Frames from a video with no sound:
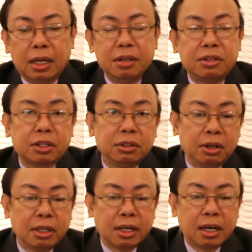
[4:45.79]
in
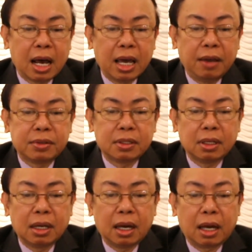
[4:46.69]
securing their
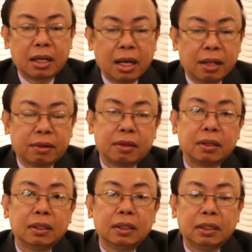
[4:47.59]
lives and health